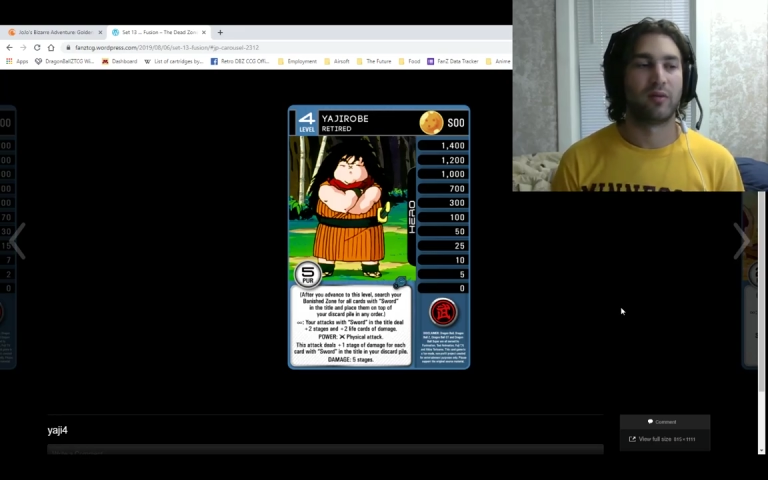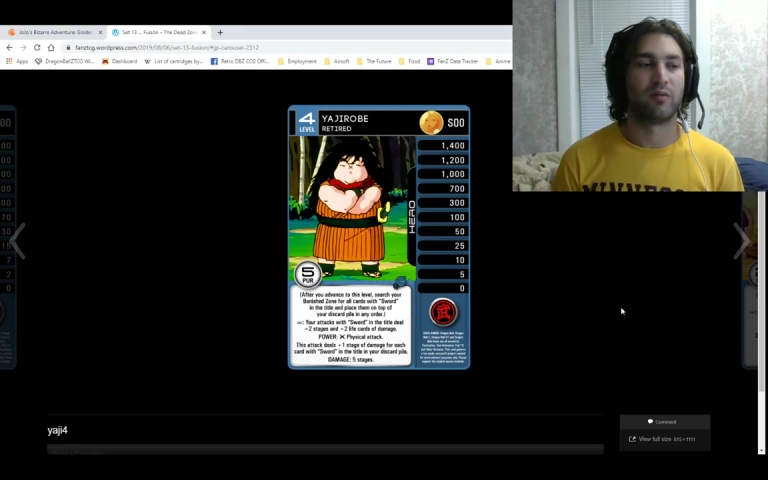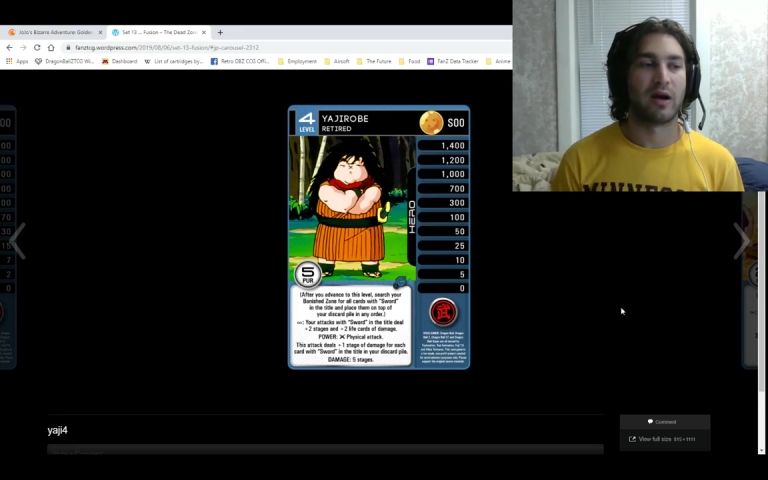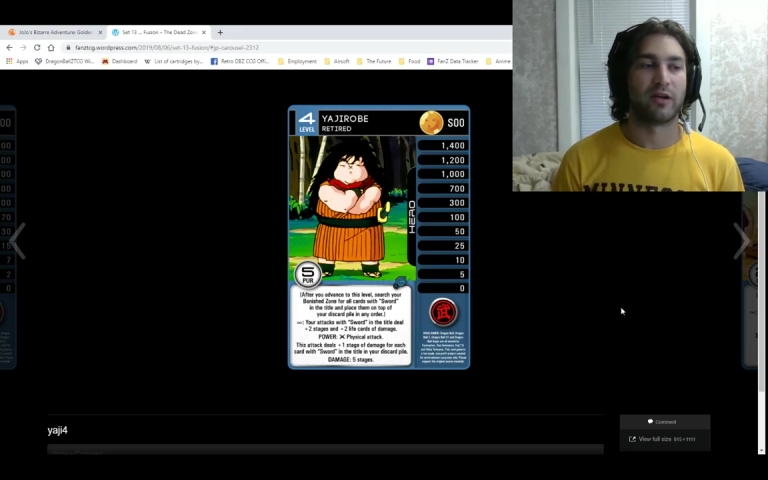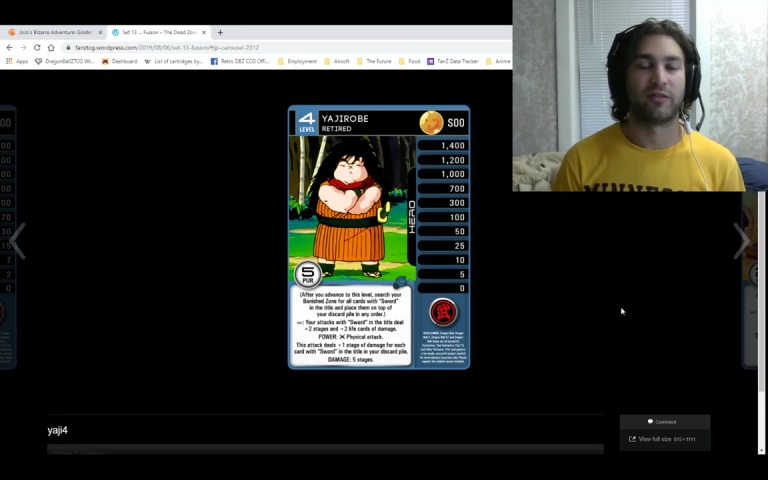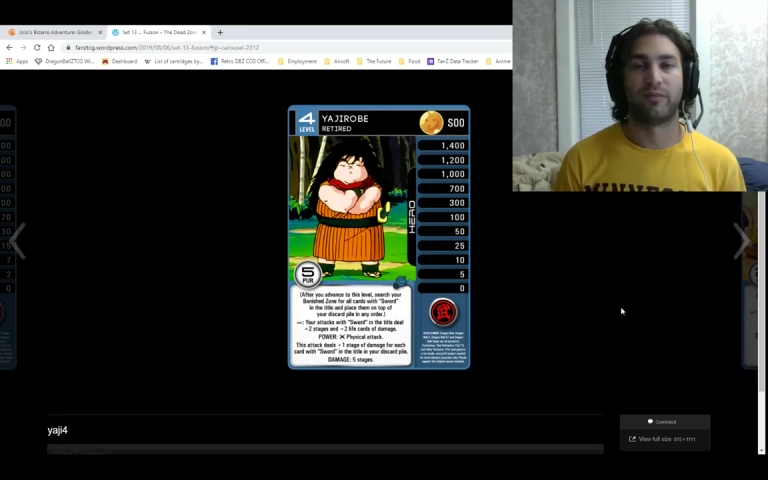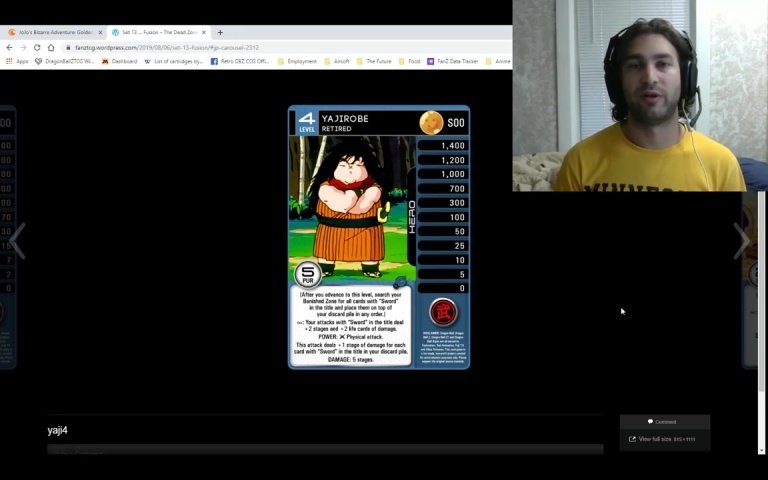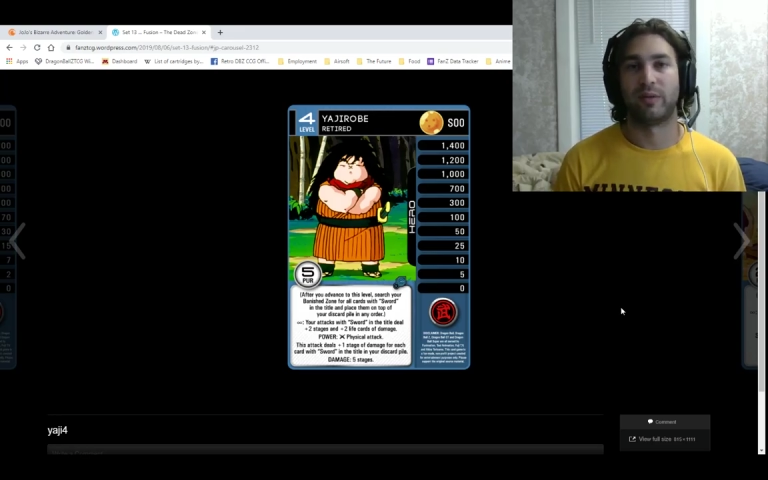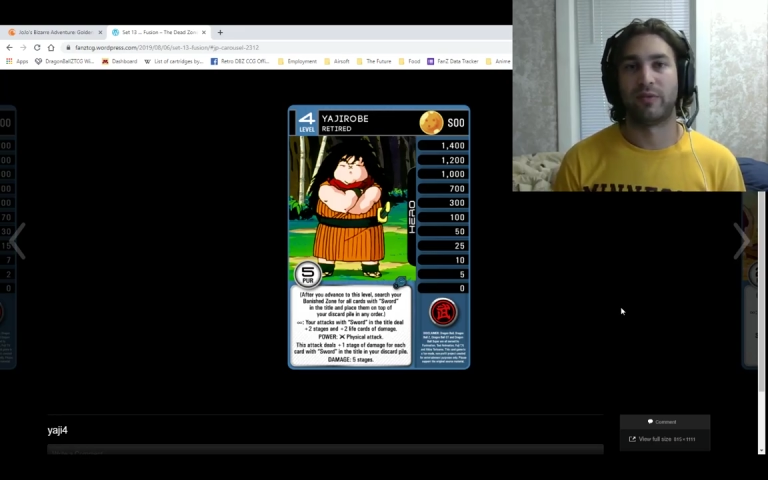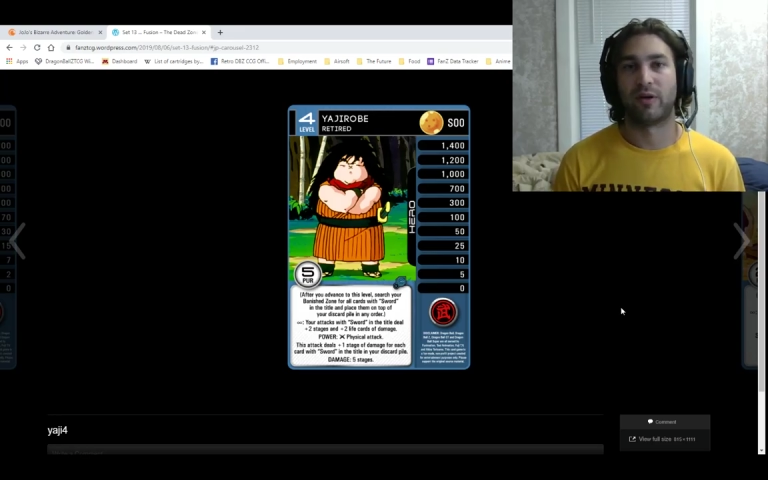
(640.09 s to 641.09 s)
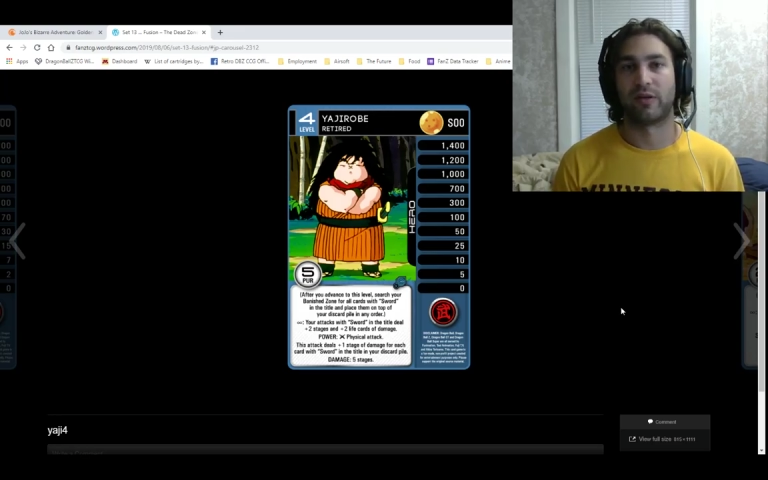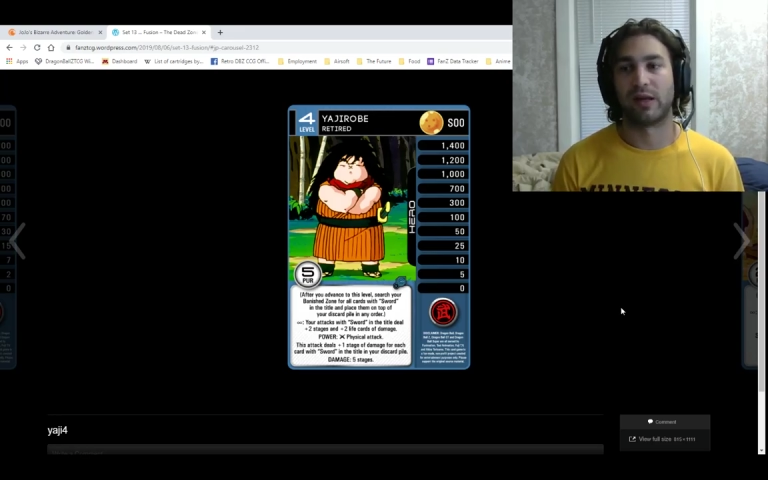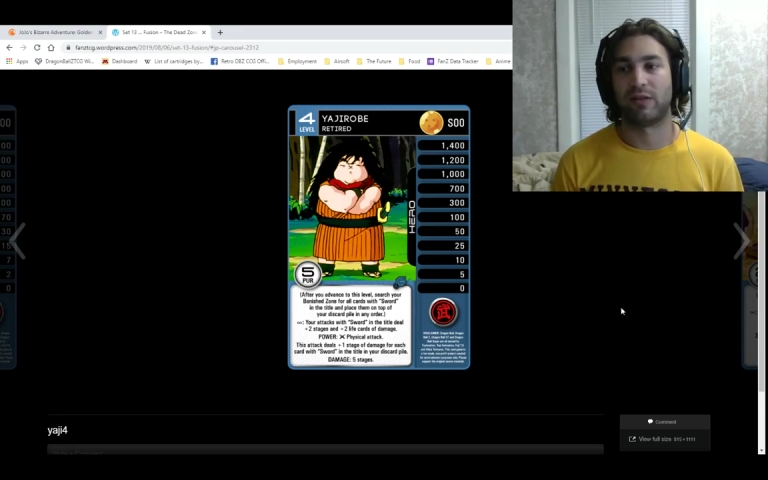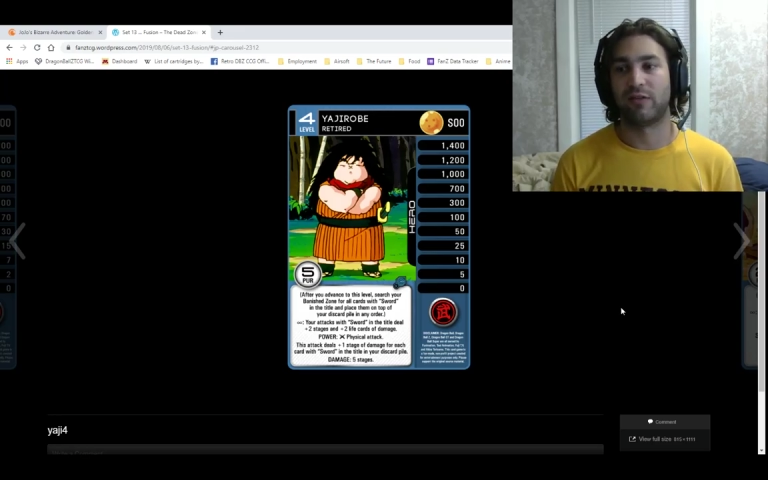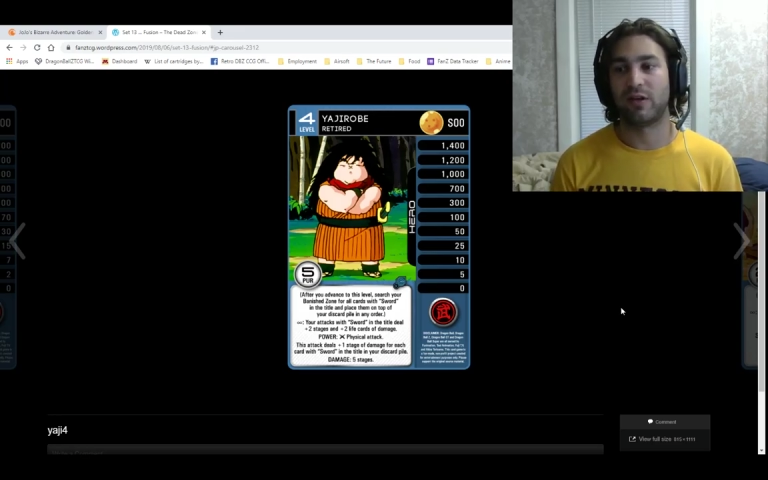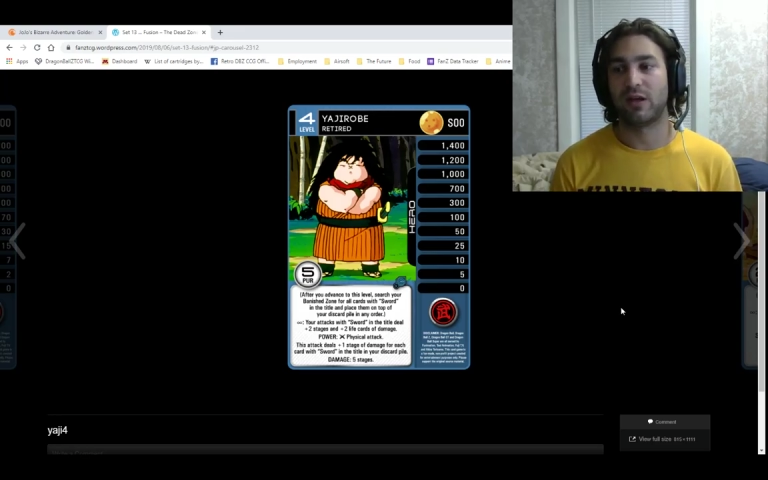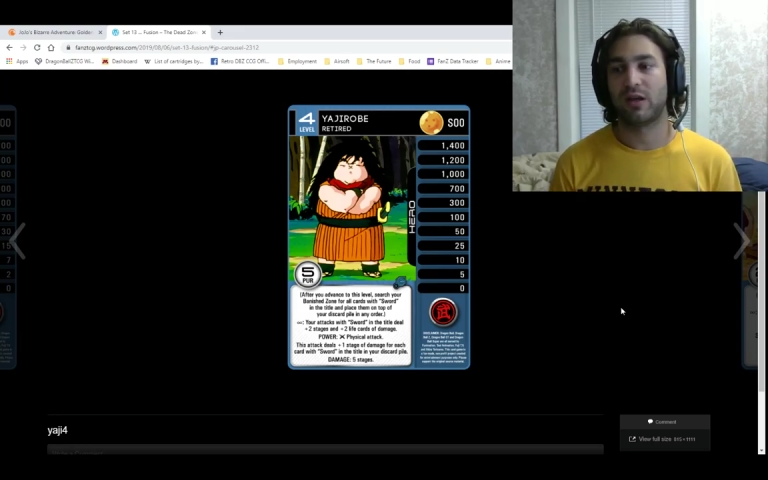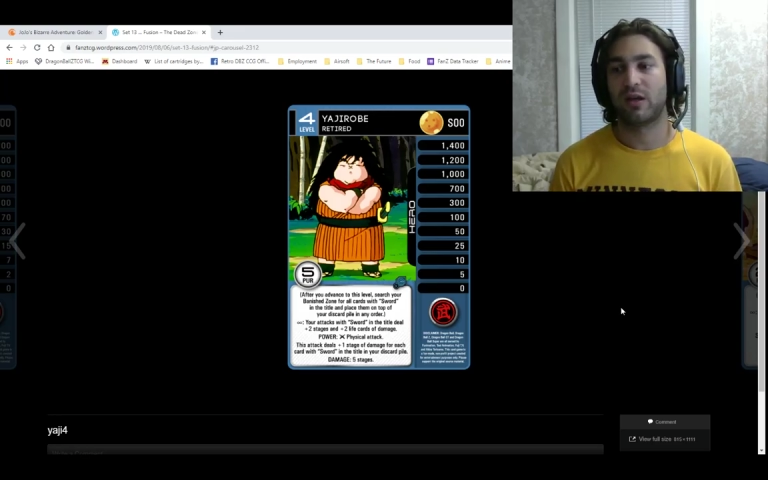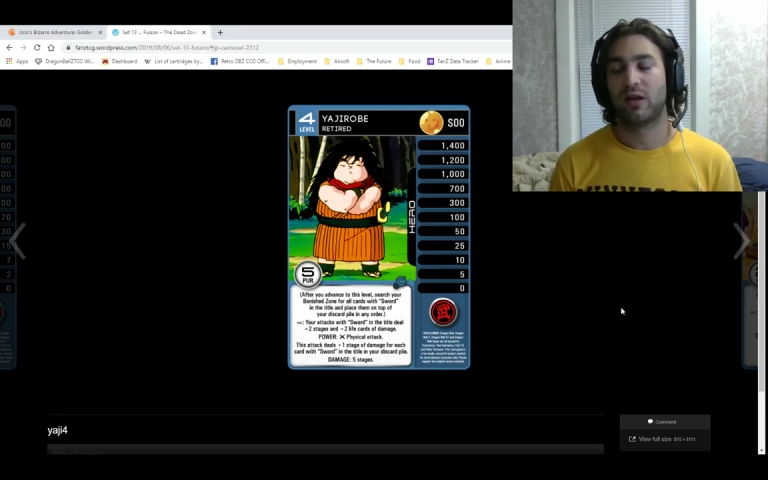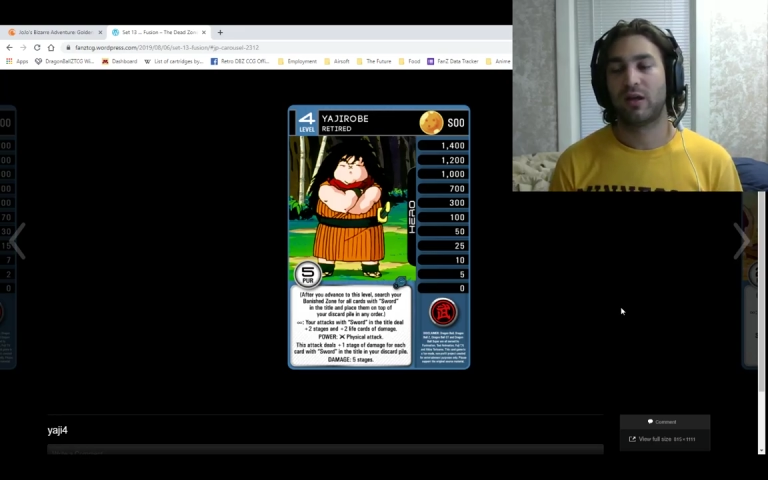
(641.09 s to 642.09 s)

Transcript: rock some pretty gnarly AT.